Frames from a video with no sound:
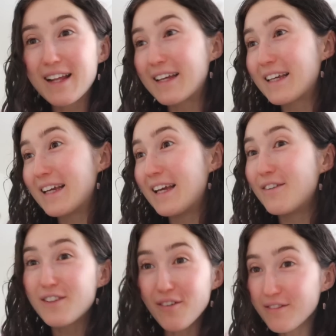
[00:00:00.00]
Like,
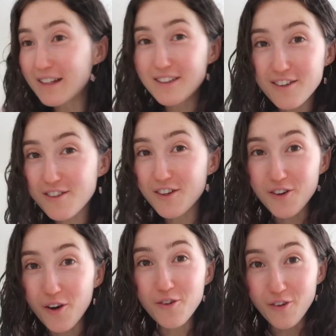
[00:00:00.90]
if something doesn't
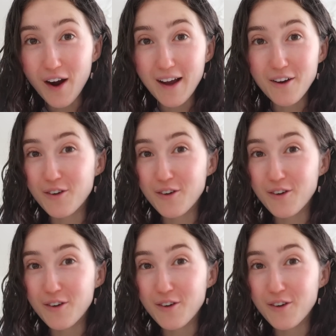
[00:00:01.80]
go right,